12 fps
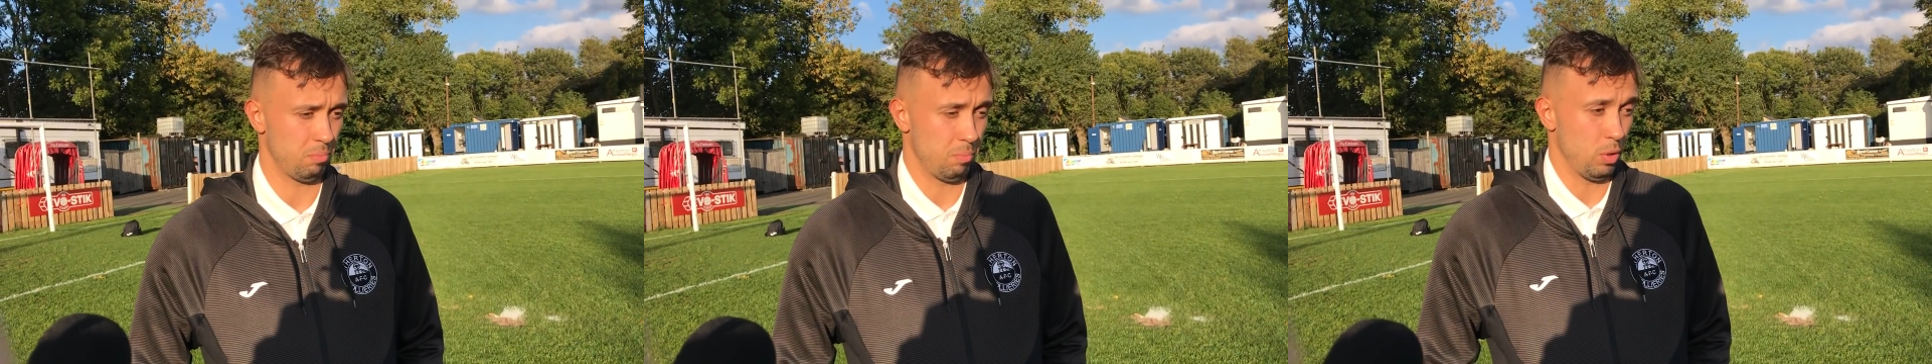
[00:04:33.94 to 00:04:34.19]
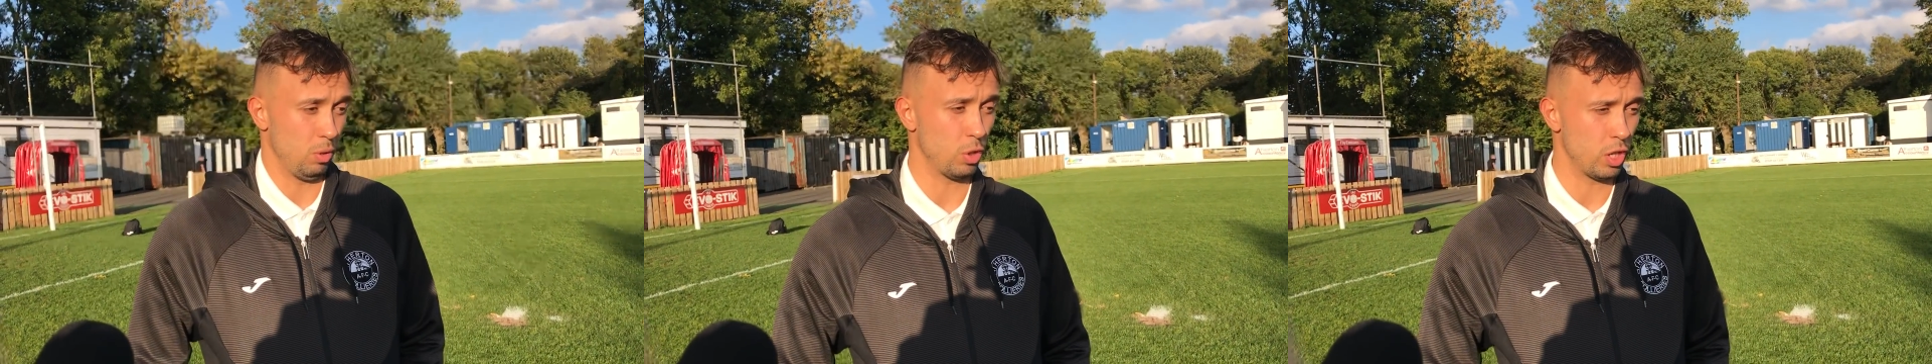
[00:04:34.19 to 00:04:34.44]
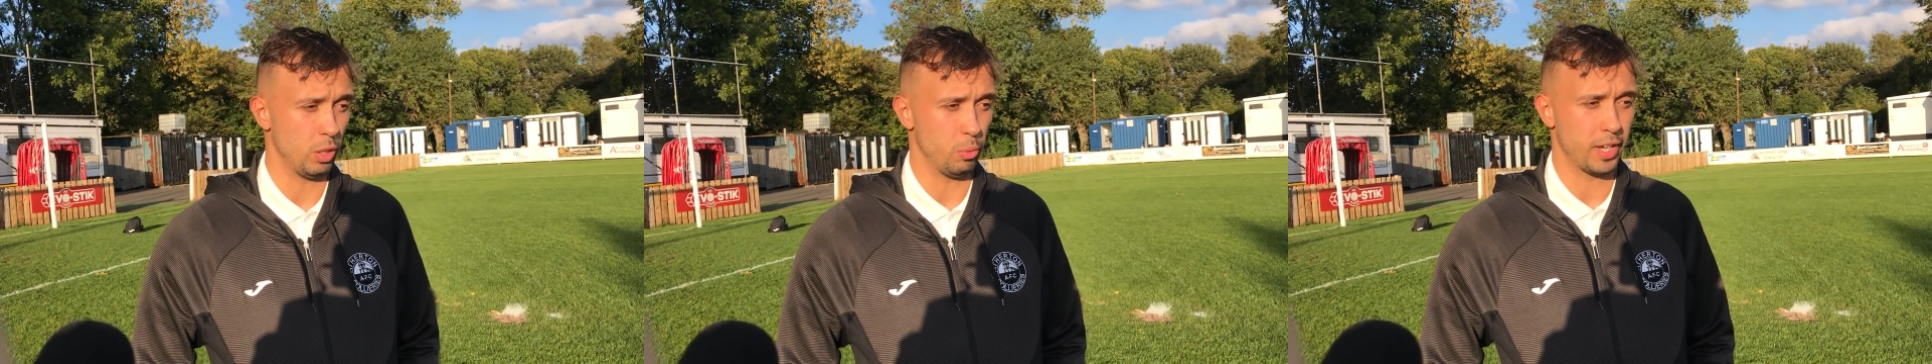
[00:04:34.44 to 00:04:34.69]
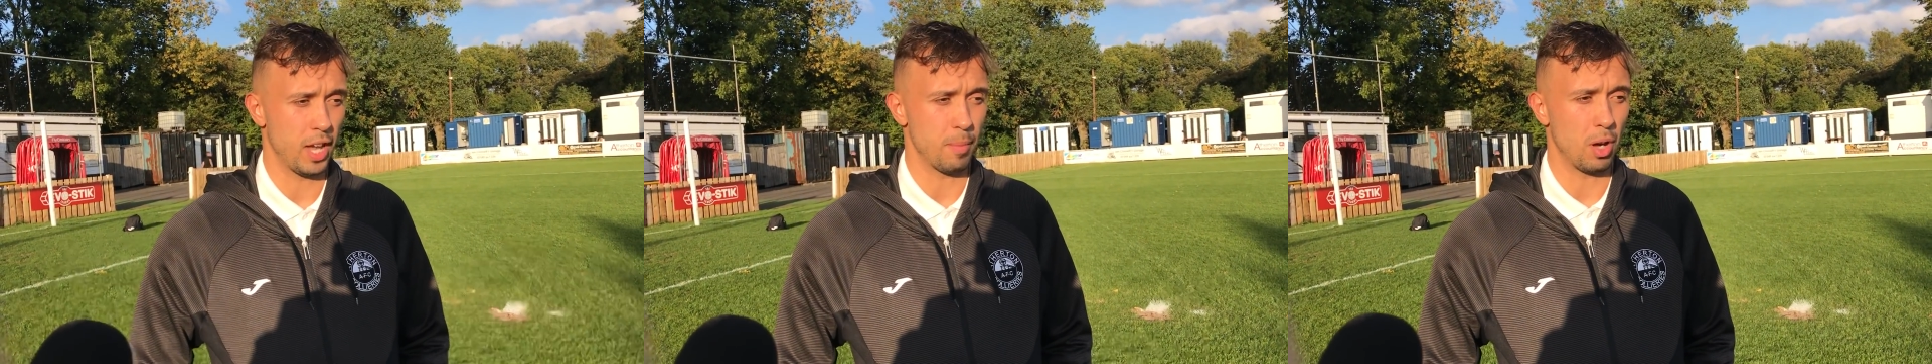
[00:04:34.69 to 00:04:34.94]
But luckily we
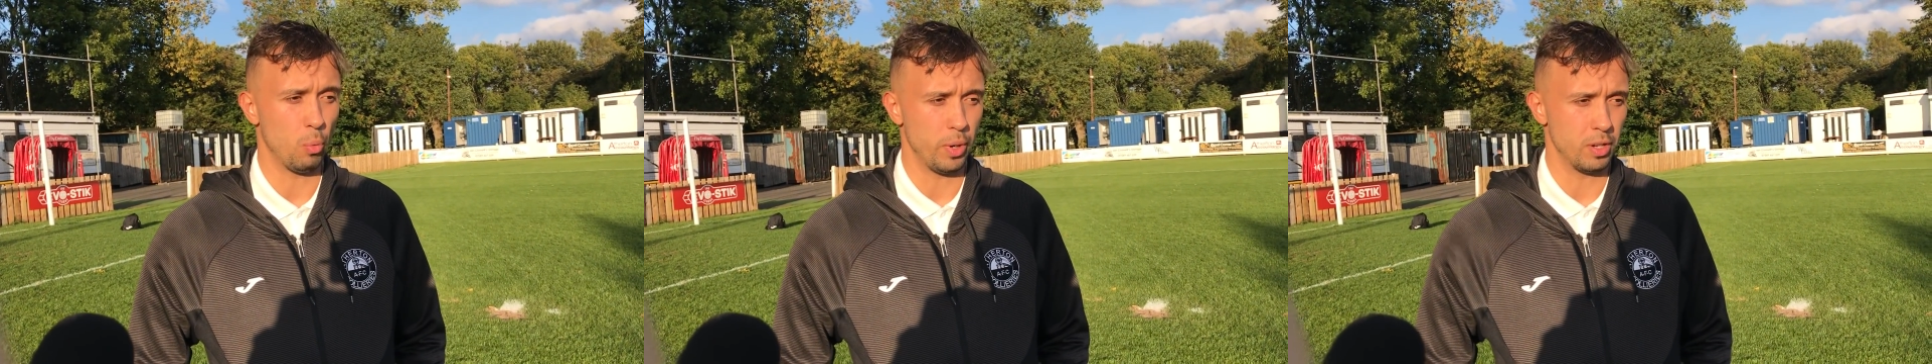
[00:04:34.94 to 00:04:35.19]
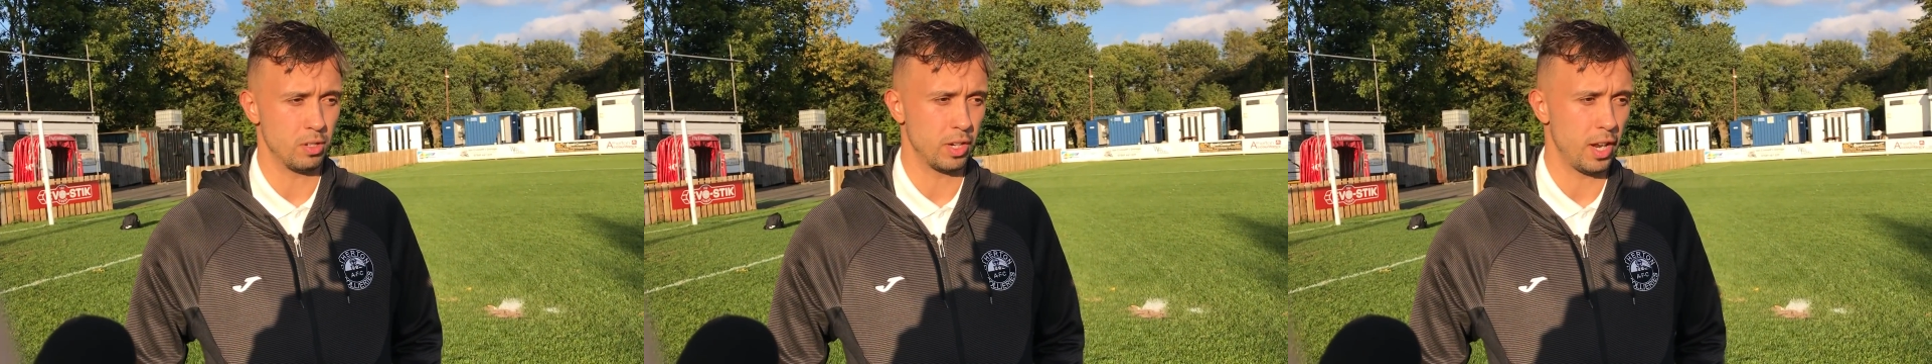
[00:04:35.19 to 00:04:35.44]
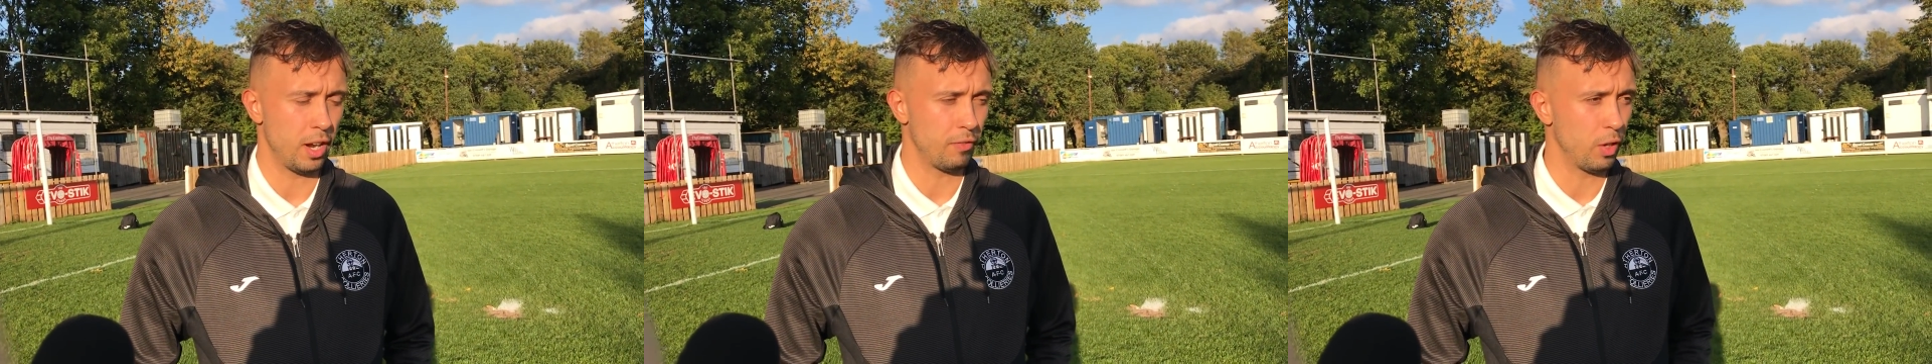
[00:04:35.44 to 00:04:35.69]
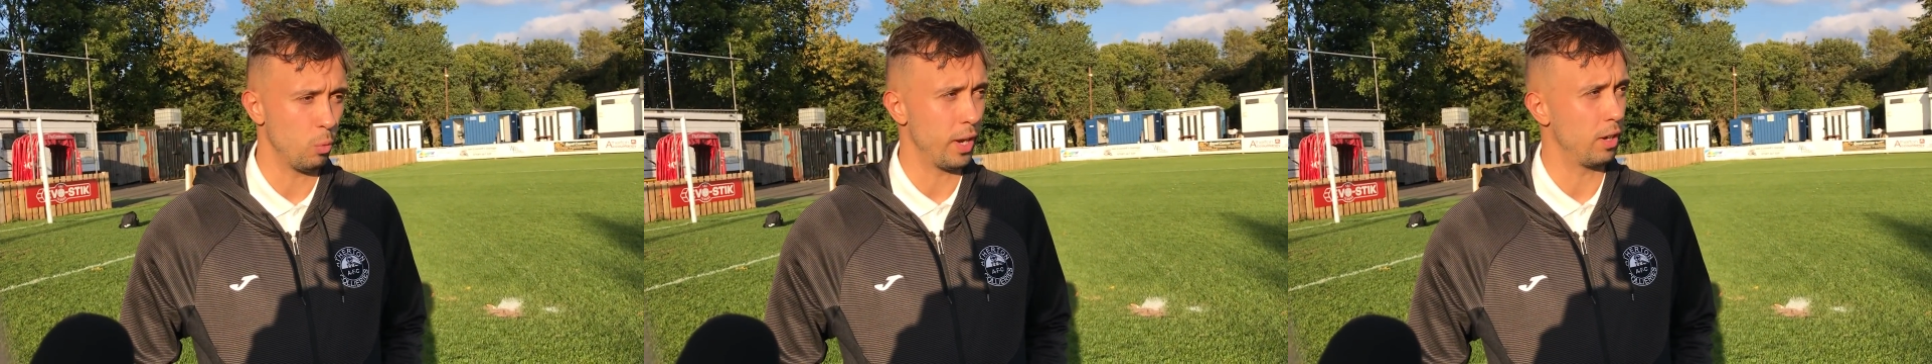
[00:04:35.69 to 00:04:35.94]
came out winners, and then I
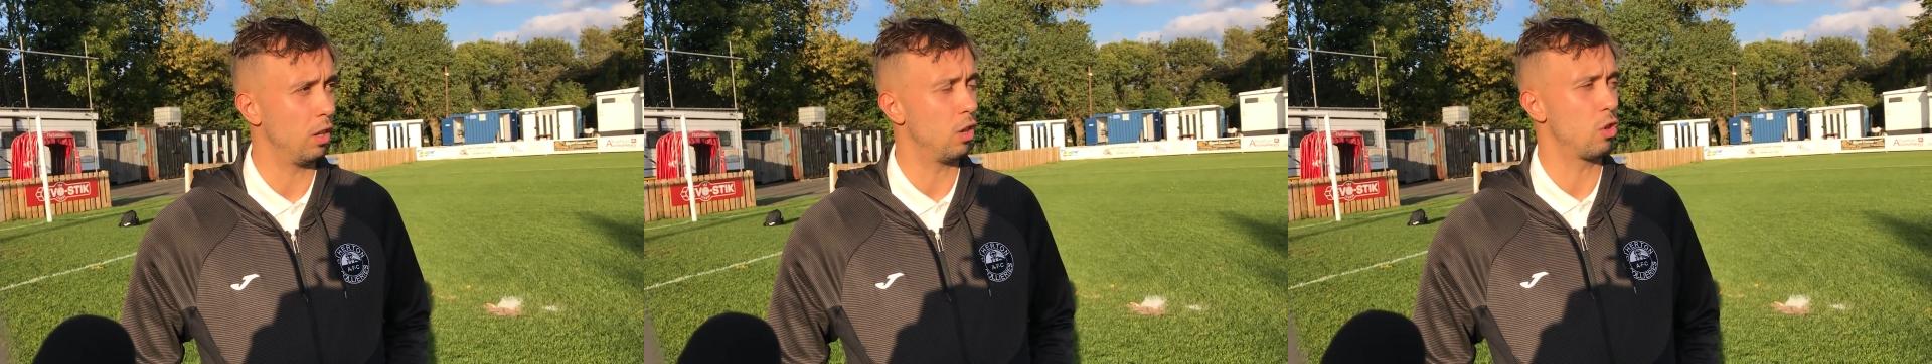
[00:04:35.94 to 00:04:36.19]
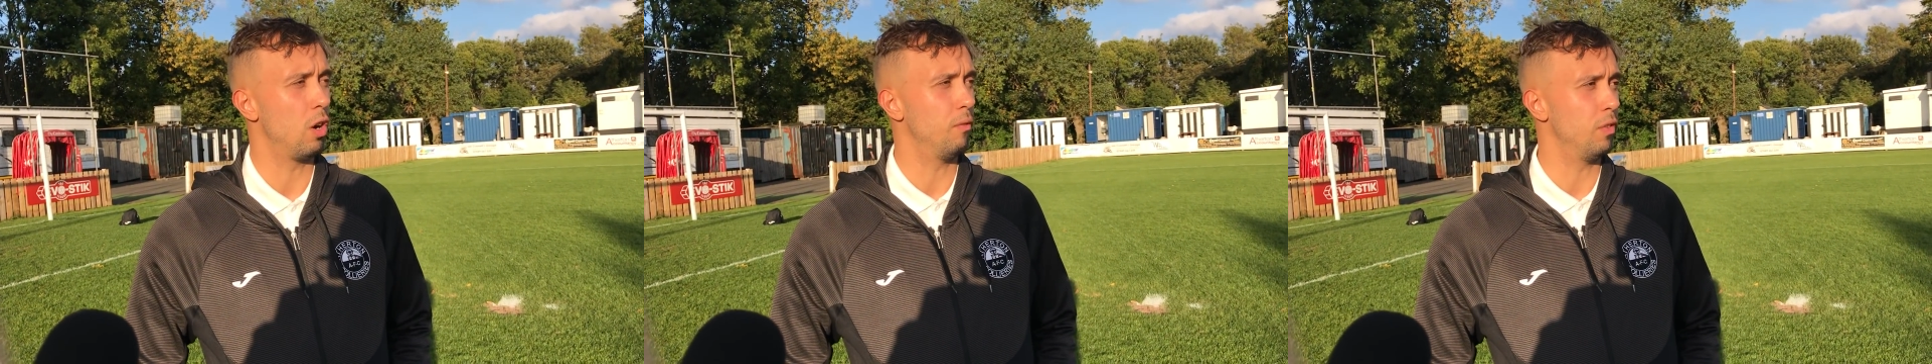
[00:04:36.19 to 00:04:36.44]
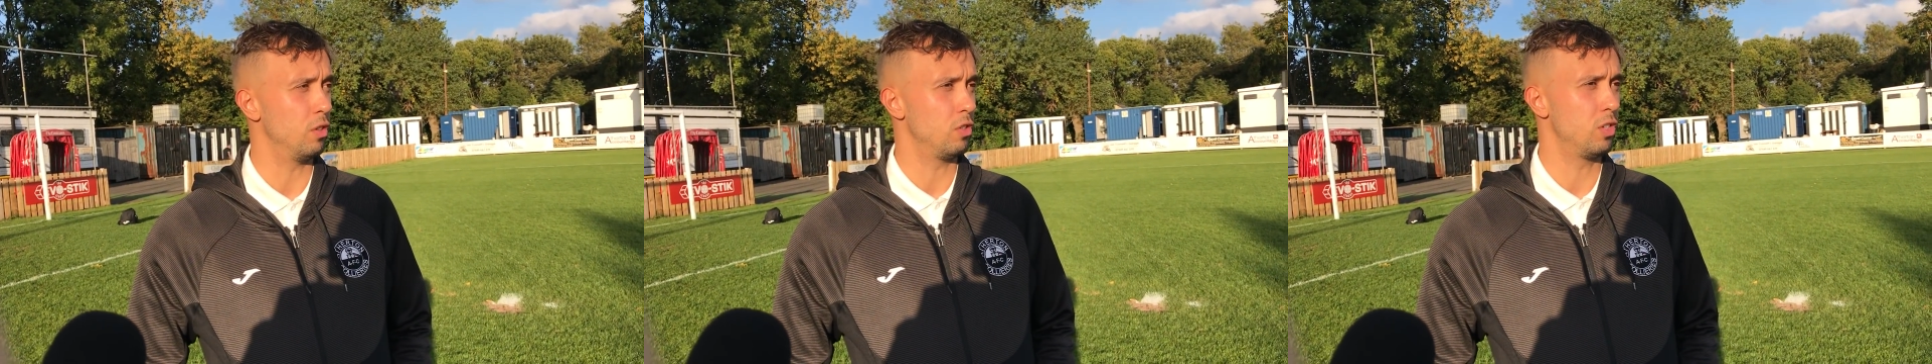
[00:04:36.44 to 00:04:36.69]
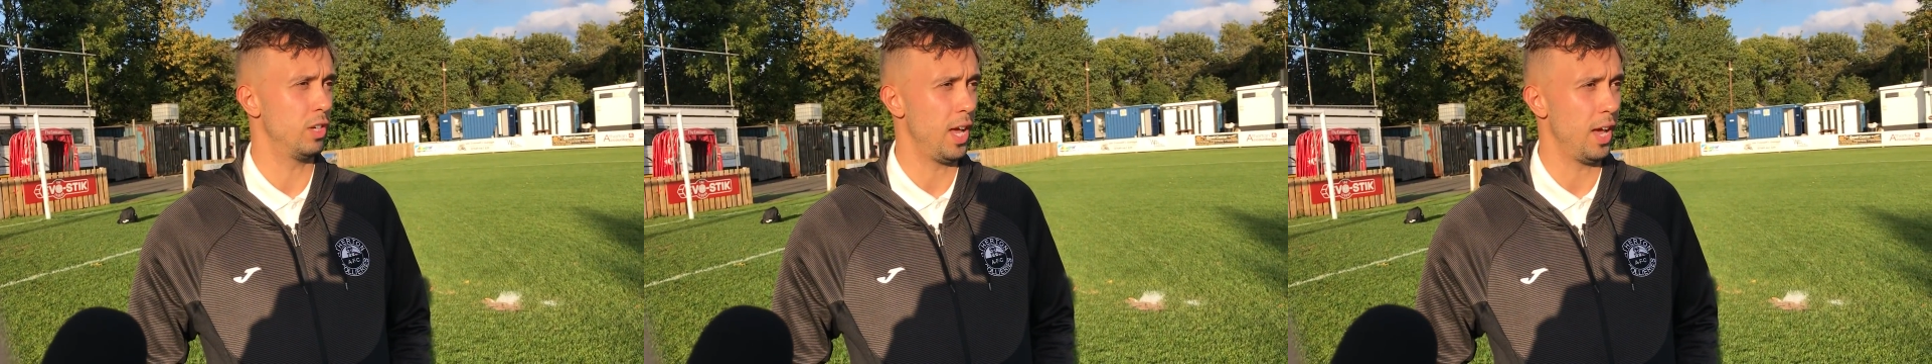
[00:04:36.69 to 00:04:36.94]
think we had a lot of confidence
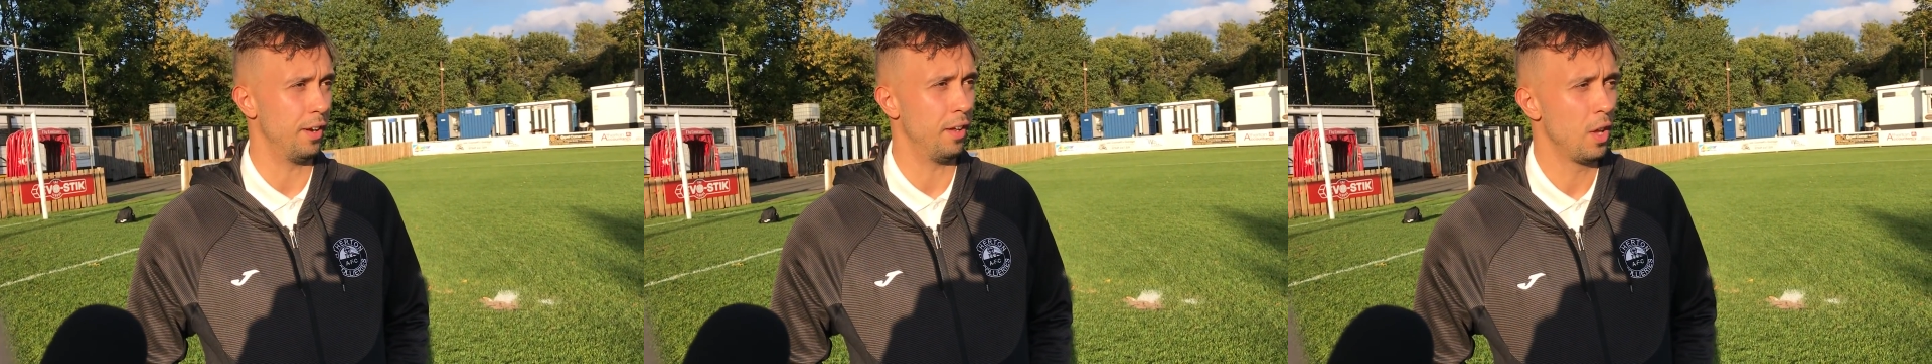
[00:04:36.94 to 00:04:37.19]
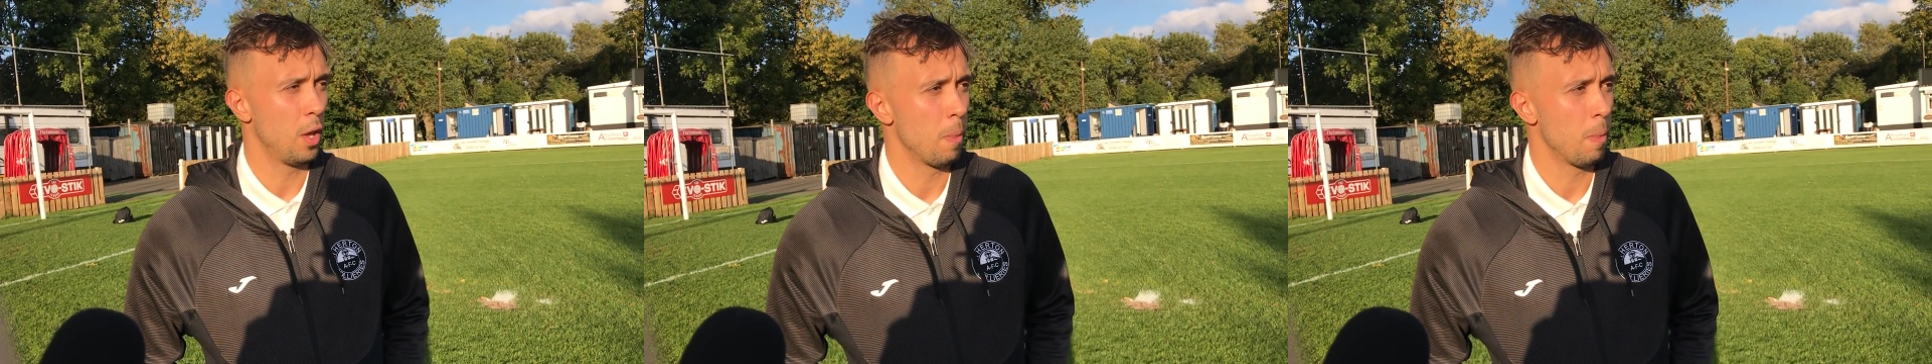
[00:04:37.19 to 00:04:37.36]
today, and